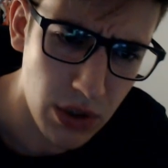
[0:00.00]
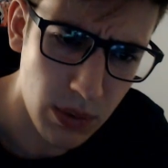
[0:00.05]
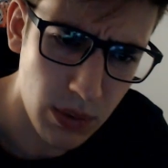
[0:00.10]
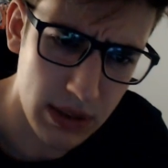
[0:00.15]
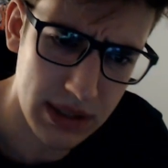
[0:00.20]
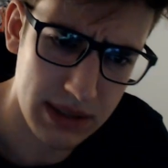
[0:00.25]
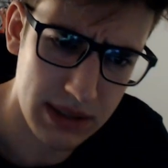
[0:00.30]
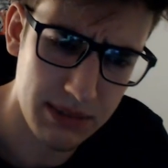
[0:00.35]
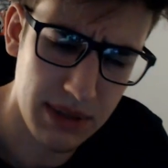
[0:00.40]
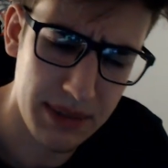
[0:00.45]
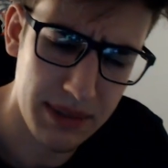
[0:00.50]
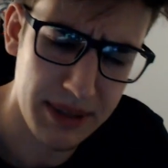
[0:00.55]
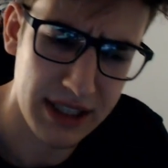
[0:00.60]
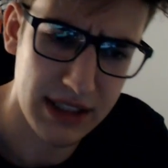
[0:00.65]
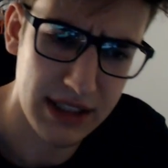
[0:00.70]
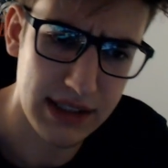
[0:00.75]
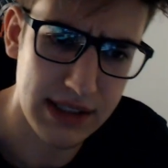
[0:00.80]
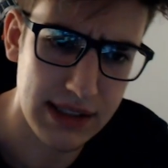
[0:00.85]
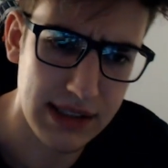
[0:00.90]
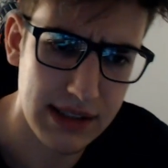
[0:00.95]
what my
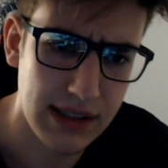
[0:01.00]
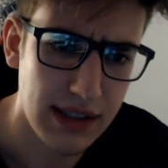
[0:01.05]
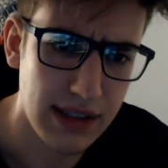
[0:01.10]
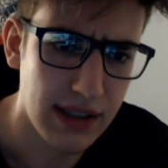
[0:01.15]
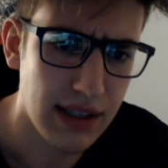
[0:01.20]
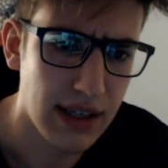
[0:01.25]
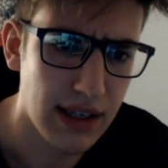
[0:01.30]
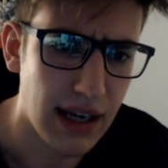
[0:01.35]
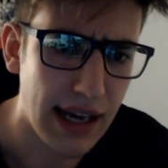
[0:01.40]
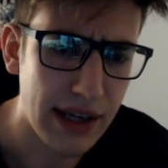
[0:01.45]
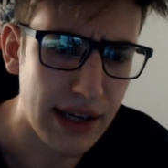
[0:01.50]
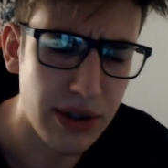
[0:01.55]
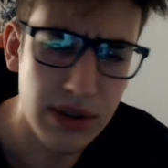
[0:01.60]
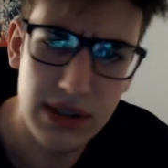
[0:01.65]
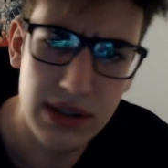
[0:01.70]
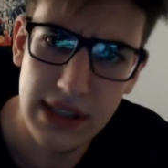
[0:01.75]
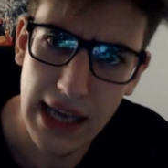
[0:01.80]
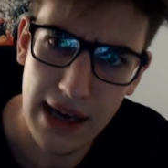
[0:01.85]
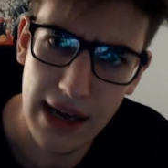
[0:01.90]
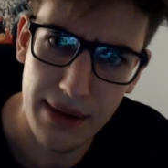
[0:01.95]
manga is. I
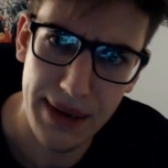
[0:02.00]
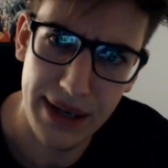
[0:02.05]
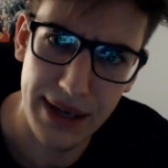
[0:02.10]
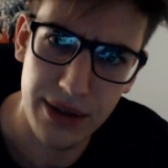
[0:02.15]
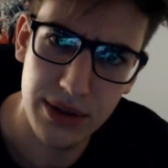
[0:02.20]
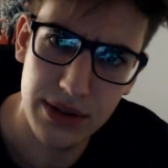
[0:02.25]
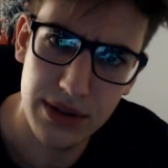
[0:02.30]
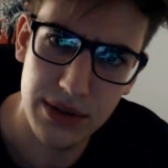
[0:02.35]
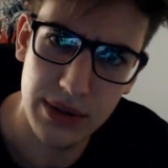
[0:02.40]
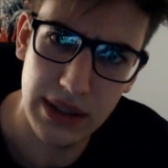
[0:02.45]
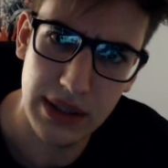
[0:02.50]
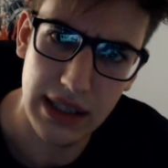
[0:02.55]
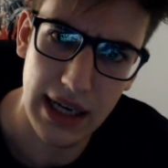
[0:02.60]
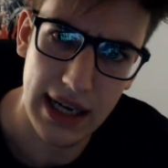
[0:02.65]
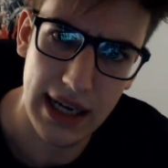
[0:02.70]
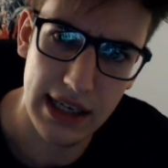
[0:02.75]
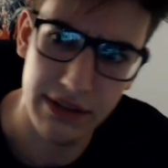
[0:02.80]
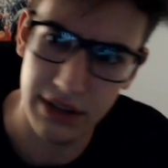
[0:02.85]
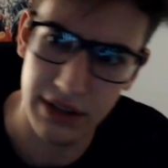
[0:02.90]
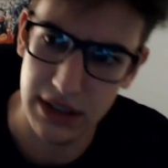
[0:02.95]
could do a
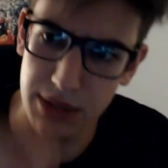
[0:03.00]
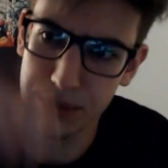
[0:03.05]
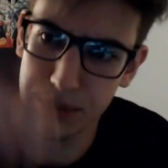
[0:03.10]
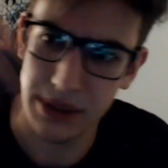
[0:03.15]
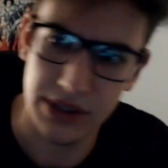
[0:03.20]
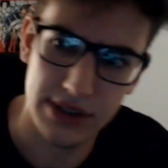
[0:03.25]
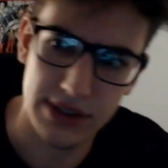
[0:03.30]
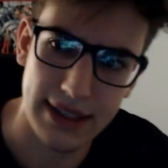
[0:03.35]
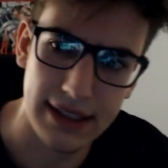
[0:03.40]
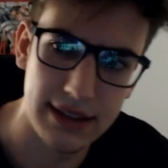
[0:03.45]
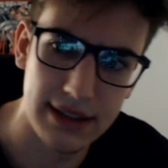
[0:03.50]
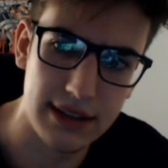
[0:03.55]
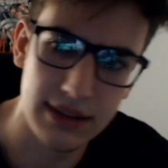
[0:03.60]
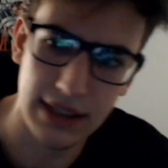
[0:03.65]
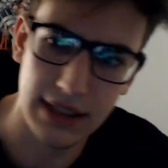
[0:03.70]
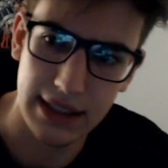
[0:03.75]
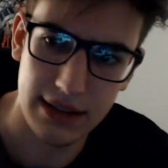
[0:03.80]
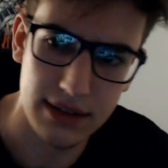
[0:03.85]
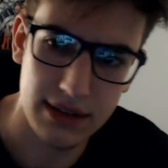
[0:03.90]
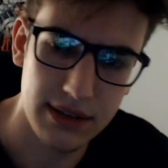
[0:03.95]
elevator pitch style,
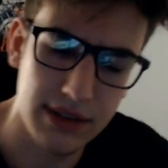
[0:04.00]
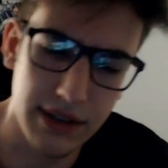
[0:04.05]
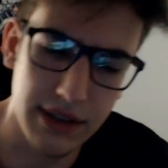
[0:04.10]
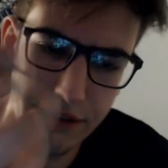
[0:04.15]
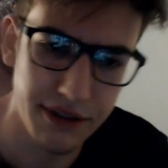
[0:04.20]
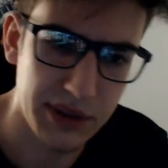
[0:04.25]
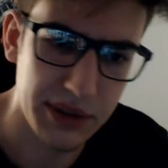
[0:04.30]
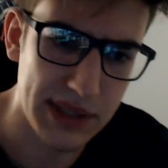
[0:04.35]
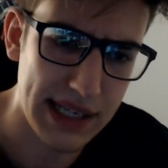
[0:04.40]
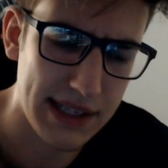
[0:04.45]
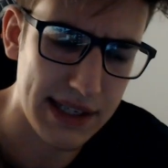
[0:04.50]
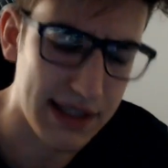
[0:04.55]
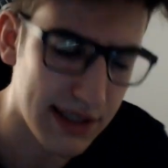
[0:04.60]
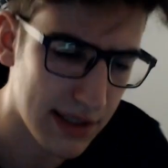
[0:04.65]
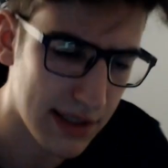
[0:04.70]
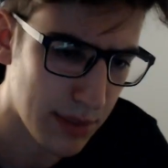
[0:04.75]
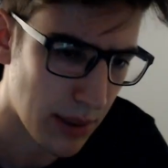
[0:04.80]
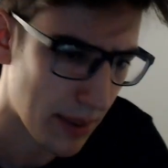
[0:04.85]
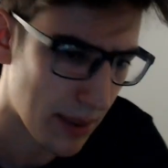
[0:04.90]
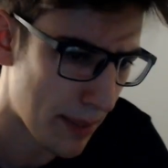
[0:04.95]
like a few sentences
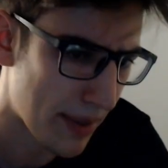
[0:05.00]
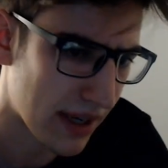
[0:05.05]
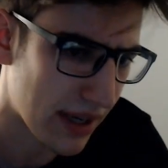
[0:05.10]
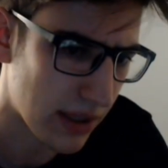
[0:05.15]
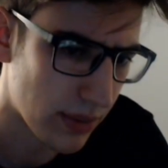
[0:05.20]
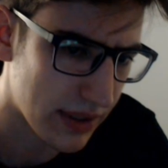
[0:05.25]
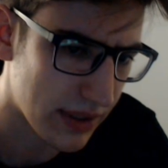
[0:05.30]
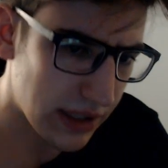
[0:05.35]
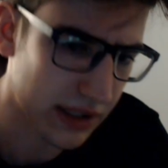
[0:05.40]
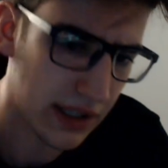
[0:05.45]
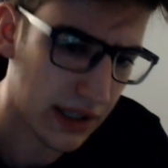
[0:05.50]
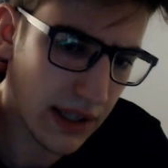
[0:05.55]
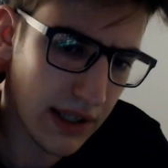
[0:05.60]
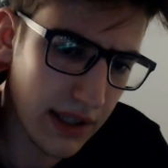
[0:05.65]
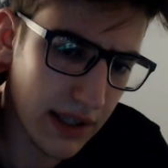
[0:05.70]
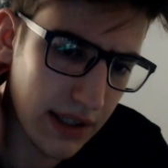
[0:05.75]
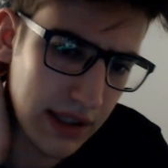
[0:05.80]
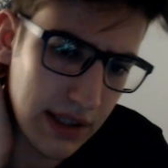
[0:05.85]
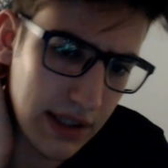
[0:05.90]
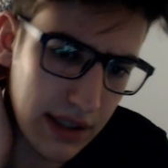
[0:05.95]
about my manga, why not?
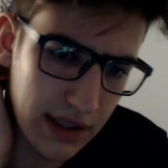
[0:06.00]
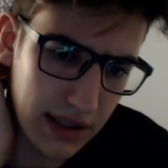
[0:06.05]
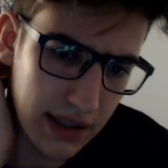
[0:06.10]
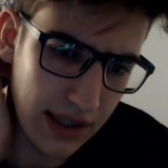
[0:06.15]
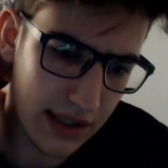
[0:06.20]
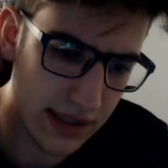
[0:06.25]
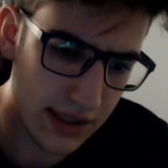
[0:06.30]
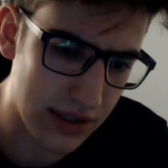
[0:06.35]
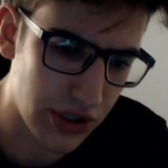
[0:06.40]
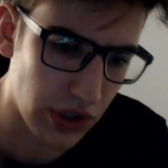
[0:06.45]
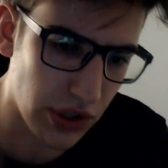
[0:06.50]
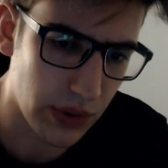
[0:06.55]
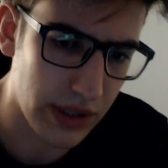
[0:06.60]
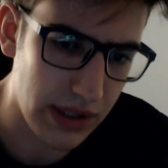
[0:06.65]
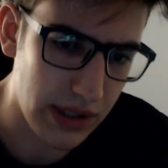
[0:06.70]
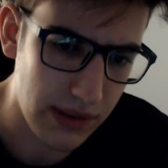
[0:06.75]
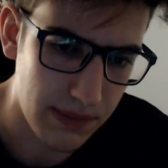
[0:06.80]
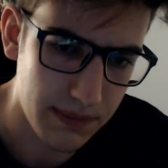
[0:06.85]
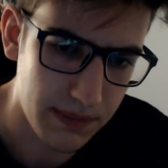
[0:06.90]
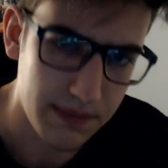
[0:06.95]
It's a shonen.